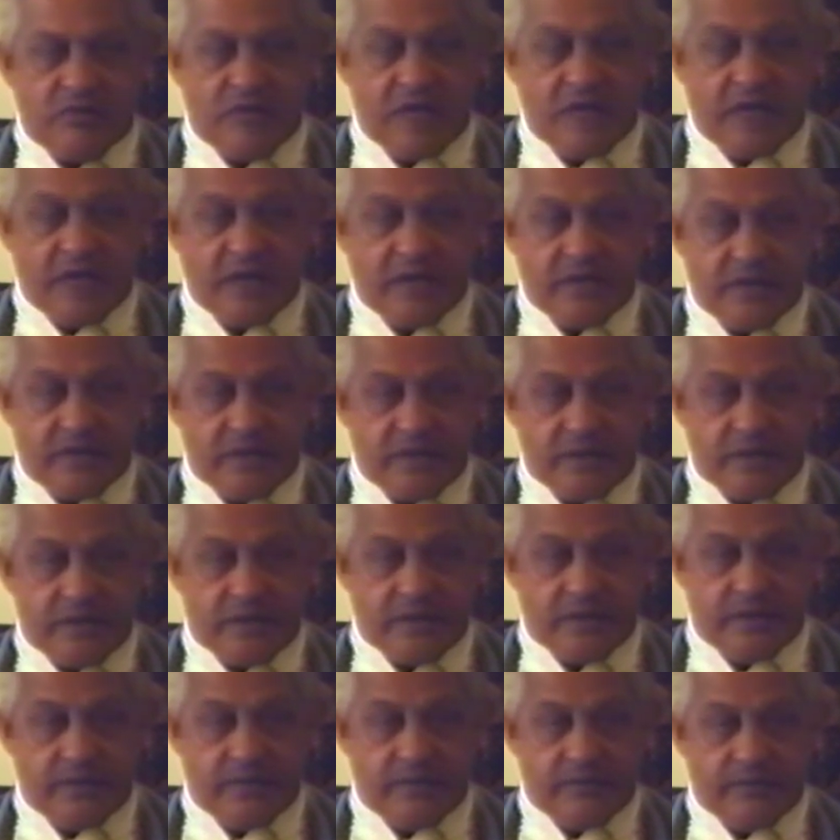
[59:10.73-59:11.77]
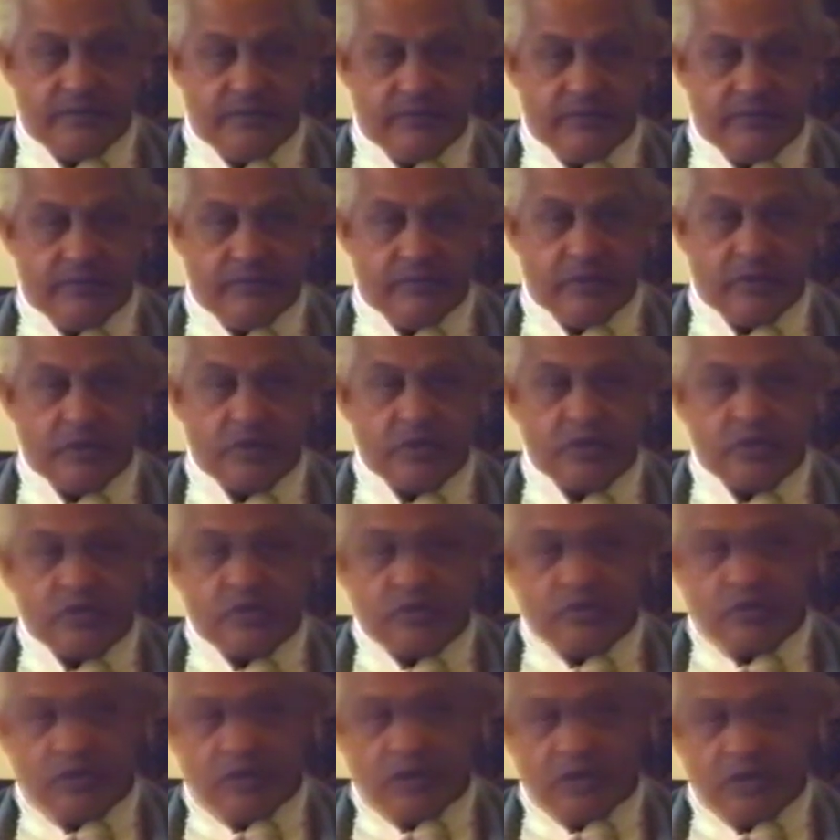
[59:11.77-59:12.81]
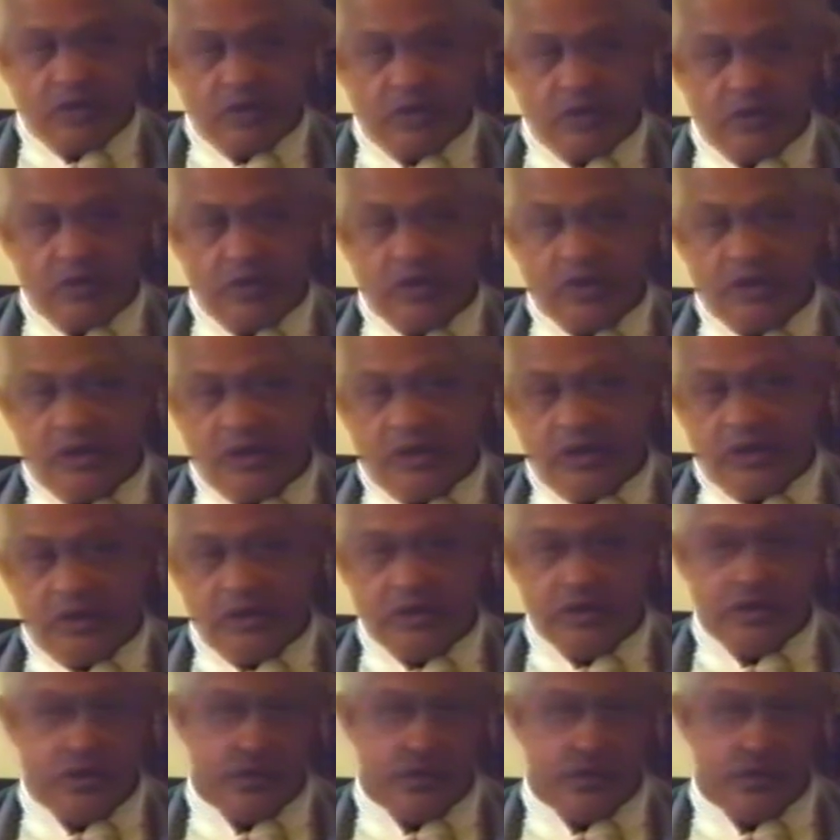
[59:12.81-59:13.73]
minds. Because tomorrow we go and